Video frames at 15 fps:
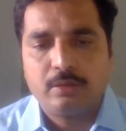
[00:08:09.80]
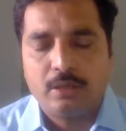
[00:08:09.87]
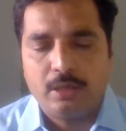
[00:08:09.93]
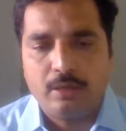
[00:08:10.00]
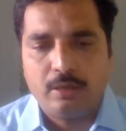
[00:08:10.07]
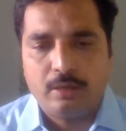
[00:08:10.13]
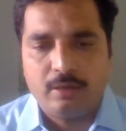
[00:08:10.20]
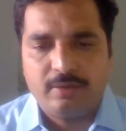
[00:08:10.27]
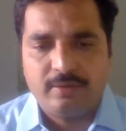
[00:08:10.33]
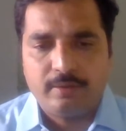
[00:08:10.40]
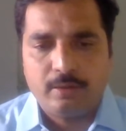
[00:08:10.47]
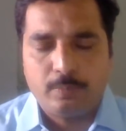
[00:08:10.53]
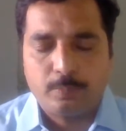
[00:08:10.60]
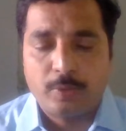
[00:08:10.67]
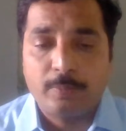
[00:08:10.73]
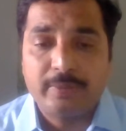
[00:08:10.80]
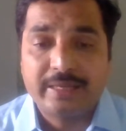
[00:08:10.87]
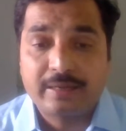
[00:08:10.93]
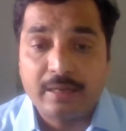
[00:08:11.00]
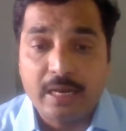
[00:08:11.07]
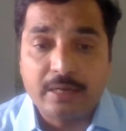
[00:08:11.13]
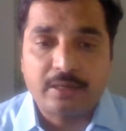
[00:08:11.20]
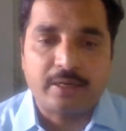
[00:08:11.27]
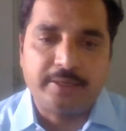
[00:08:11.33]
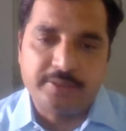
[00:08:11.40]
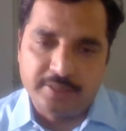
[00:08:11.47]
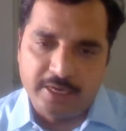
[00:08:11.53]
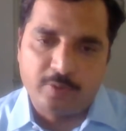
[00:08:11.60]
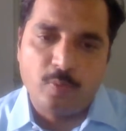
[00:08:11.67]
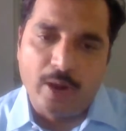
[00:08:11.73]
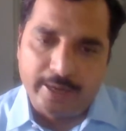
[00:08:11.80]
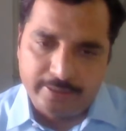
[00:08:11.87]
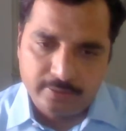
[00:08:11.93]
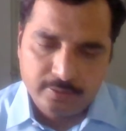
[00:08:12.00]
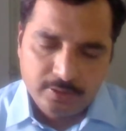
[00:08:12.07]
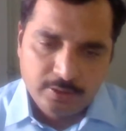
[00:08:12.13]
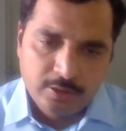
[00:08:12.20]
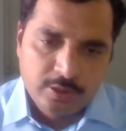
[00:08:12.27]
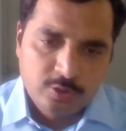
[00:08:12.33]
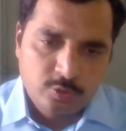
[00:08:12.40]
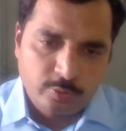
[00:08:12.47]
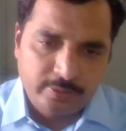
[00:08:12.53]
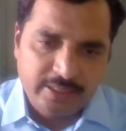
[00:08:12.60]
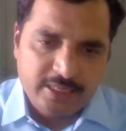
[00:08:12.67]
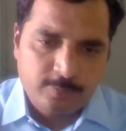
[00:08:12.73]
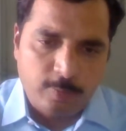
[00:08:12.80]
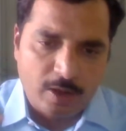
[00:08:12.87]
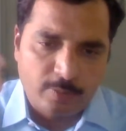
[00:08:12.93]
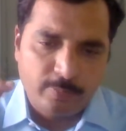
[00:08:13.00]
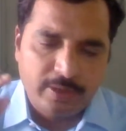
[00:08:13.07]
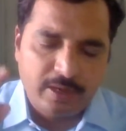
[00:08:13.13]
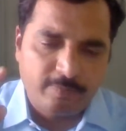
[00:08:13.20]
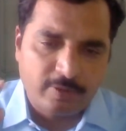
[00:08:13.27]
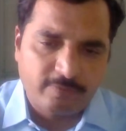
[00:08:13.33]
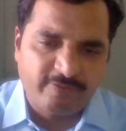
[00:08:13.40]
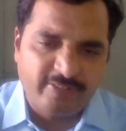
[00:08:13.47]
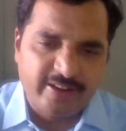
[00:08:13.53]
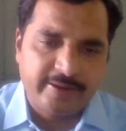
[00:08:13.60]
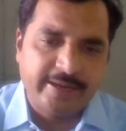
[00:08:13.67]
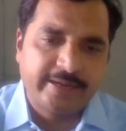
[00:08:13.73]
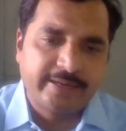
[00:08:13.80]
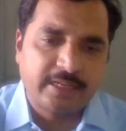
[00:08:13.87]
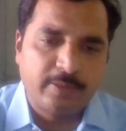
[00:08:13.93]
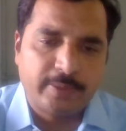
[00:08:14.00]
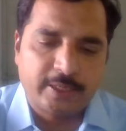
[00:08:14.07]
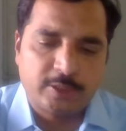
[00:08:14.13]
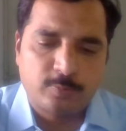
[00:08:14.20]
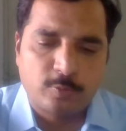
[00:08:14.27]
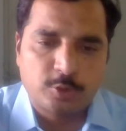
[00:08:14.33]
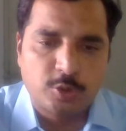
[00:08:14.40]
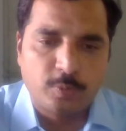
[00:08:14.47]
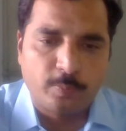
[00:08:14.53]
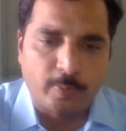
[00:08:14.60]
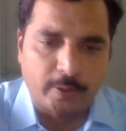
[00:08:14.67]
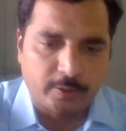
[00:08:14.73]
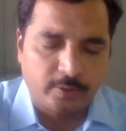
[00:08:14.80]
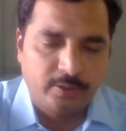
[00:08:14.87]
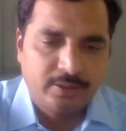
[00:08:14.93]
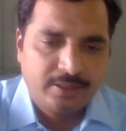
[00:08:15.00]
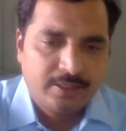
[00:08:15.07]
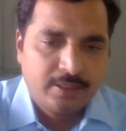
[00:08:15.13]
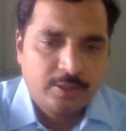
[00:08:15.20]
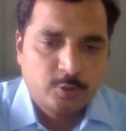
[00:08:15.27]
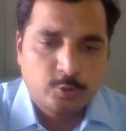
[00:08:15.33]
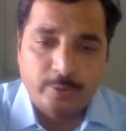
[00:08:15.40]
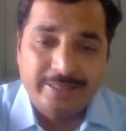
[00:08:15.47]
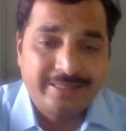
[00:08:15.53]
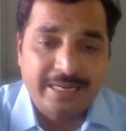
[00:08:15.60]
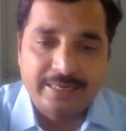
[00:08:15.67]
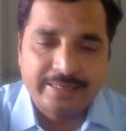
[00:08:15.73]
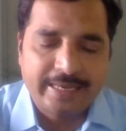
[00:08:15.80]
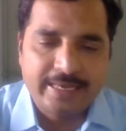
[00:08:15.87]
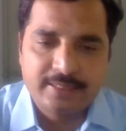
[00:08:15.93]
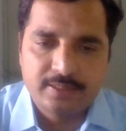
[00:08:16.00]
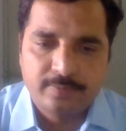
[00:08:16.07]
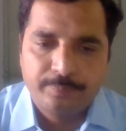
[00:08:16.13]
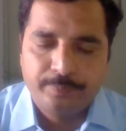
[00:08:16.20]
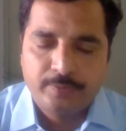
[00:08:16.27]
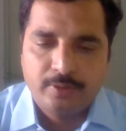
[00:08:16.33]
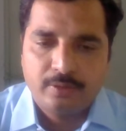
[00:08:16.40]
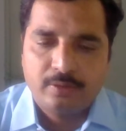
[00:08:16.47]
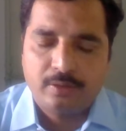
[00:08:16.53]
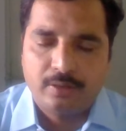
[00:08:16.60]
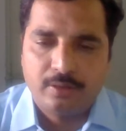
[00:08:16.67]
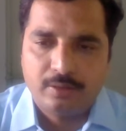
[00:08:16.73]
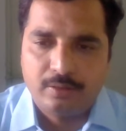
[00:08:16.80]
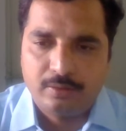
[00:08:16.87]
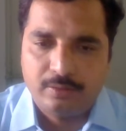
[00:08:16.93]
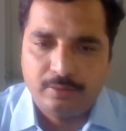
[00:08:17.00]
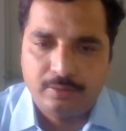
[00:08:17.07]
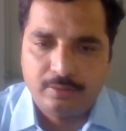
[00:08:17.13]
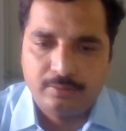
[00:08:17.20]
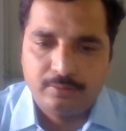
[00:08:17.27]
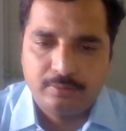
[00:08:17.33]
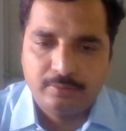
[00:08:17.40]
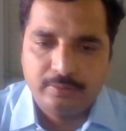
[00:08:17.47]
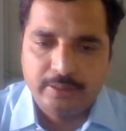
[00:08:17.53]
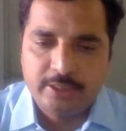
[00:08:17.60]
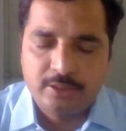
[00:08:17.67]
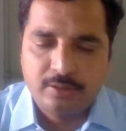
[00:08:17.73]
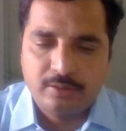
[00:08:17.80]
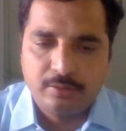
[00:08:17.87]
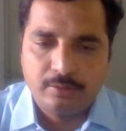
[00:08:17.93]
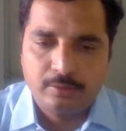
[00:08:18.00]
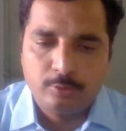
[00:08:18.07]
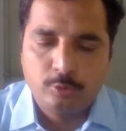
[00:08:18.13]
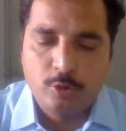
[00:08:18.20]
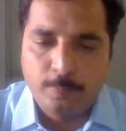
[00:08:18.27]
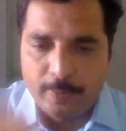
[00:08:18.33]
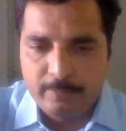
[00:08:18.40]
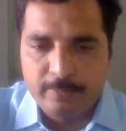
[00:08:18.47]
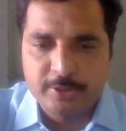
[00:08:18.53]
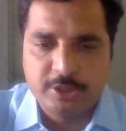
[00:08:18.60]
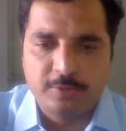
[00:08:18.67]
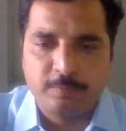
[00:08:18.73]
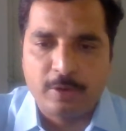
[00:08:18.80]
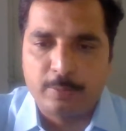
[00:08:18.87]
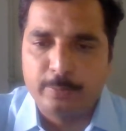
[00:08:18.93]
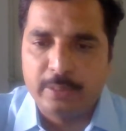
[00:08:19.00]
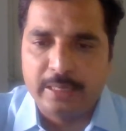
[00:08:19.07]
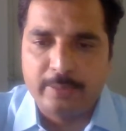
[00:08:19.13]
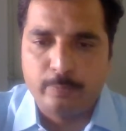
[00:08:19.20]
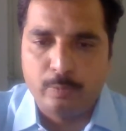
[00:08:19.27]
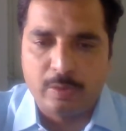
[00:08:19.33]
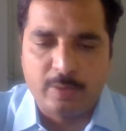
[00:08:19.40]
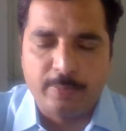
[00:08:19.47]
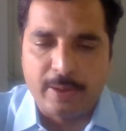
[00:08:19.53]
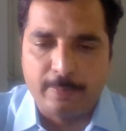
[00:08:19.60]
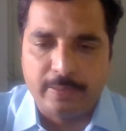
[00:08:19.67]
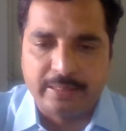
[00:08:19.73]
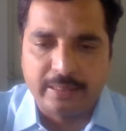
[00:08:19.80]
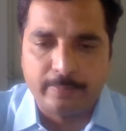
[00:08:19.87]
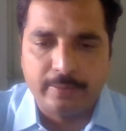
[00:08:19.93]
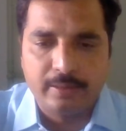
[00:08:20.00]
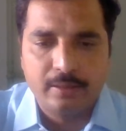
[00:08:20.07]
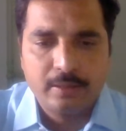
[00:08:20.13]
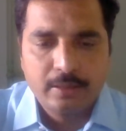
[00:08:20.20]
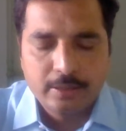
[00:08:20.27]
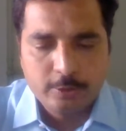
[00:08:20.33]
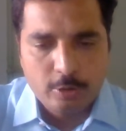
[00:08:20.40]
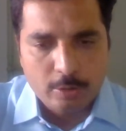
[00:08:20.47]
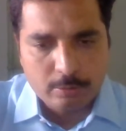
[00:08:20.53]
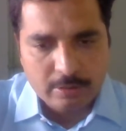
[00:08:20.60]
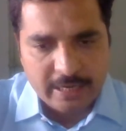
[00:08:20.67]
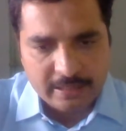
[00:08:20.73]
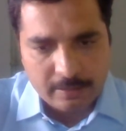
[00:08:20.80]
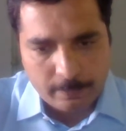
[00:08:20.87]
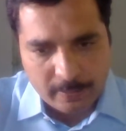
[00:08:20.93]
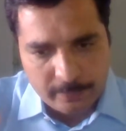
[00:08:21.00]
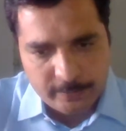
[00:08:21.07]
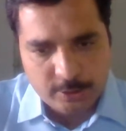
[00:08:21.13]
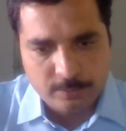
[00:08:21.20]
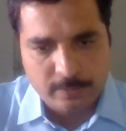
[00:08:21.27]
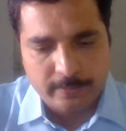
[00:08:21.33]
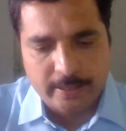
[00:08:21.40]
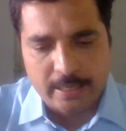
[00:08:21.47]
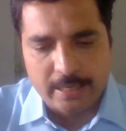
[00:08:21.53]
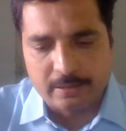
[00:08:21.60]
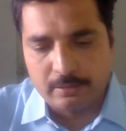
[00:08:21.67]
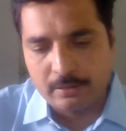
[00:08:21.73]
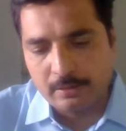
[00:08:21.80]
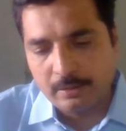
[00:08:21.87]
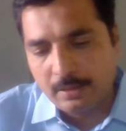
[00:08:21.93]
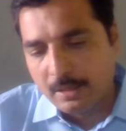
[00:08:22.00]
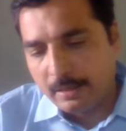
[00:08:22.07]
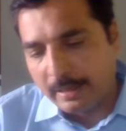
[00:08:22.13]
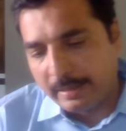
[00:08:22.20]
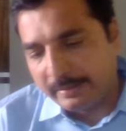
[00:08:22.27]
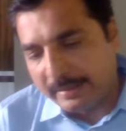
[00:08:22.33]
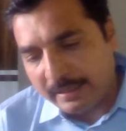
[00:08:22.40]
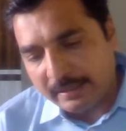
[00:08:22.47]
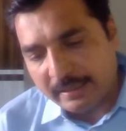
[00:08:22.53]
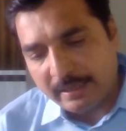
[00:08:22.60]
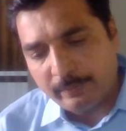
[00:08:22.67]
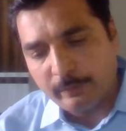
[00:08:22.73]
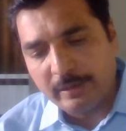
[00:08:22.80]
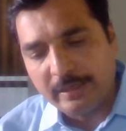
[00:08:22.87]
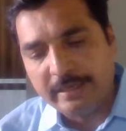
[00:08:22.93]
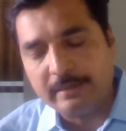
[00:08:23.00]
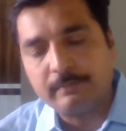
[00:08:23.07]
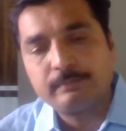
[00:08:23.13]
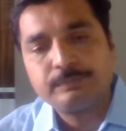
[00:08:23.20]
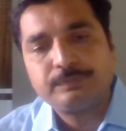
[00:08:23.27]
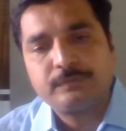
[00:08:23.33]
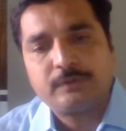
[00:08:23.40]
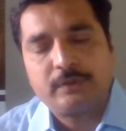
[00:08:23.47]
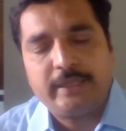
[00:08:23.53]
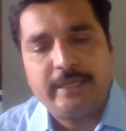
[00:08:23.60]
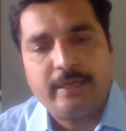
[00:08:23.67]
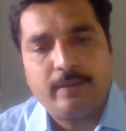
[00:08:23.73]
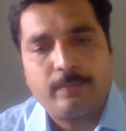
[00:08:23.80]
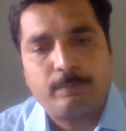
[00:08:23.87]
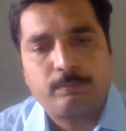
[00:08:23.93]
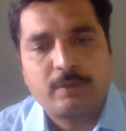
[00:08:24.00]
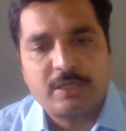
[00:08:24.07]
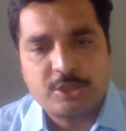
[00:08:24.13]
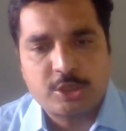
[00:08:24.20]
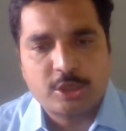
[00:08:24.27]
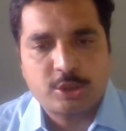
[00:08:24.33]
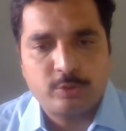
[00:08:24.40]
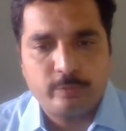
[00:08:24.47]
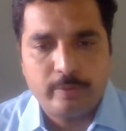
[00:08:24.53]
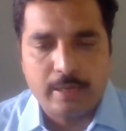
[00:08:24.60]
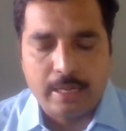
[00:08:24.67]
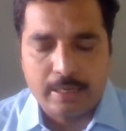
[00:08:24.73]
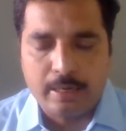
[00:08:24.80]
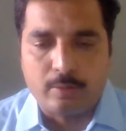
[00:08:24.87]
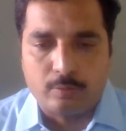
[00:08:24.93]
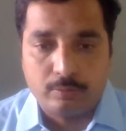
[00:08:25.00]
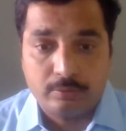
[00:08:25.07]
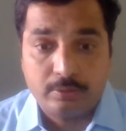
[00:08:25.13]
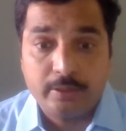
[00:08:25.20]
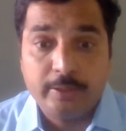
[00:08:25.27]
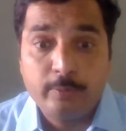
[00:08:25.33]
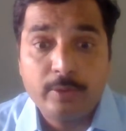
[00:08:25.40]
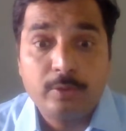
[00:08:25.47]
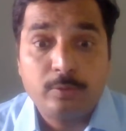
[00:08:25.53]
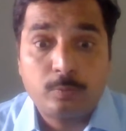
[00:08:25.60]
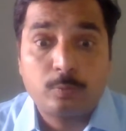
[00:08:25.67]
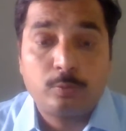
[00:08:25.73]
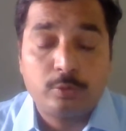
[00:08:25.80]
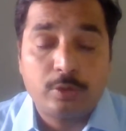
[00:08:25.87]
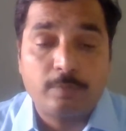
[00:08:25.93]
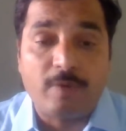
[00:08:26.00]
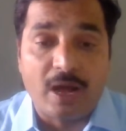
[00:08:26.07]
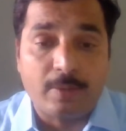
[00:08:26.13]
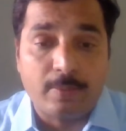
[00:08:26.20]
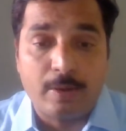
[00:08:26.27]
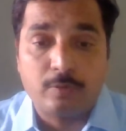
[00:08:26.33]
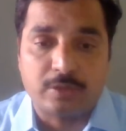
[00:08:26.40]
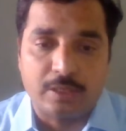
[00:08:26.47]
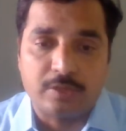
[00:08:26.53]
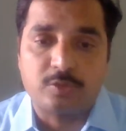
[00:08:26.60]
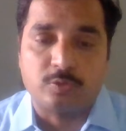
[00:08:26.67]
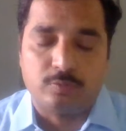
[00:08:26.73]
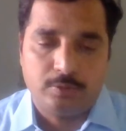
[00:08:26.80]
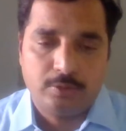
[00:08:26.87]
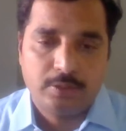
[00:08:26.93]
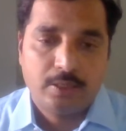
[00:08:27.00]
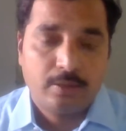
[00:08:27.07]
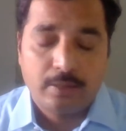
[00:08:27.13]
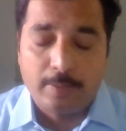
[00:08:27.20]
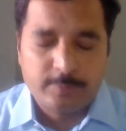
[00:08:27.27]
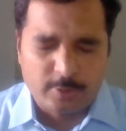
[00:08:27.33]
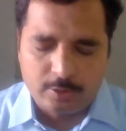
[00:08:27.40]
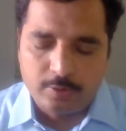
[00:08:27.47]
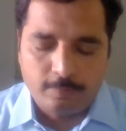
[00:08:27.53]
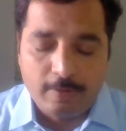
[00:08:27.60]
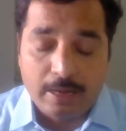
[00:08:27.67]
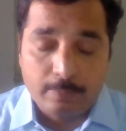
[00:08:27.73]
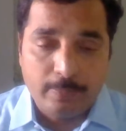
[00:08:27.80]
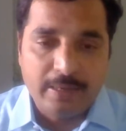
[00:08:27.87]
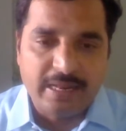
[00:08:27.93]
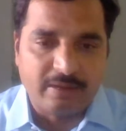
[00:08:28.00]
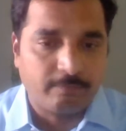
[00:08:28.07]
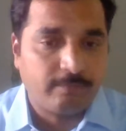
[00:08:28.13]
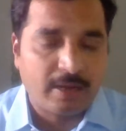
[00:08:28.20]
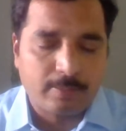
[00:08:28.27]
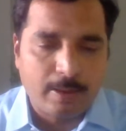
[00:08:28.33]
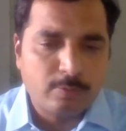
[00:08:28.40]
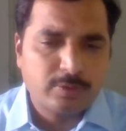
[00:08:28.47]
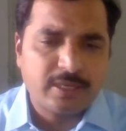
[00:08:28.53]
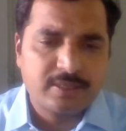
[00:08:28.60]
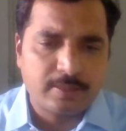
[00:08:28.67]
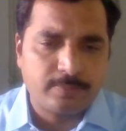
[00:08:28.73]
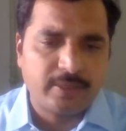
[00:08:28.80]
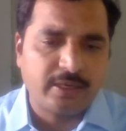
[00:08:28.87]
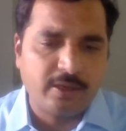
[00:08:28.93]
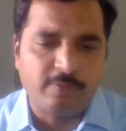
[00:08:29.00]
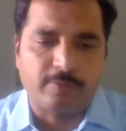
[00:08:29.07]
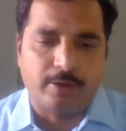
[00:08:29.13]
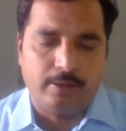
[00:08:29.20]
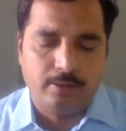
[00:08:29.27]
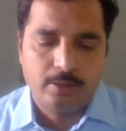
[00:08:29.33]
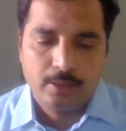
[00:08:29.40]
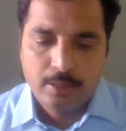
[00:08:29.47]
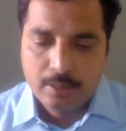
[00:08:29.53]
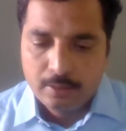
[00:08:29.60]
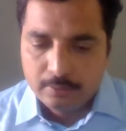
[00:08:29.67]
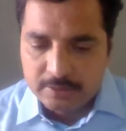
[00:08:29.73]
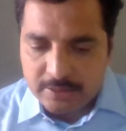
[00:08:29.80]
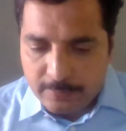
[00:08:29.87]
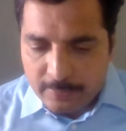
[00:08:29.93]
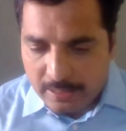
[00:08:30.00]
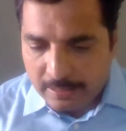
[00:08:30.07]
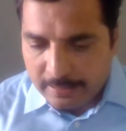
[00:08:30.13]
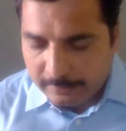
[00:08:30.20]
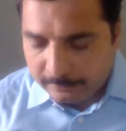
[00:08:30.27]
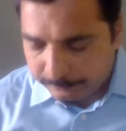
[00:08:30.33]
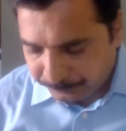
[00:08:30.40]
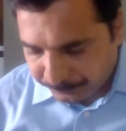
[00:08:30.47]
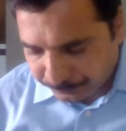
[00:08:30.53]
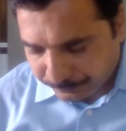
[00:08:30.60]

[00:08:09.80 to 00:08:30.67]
uh, from the collector is required. So this formula for 5 and 8 kilometers is most important. So in that case, uh, uh, no permission formula will not be applicable. You have to take the permission from collector, and then only the construction will be allowed. Even to the farmhouse also. I'm sorry, the farm building. Farmhouse is something different. Similarly,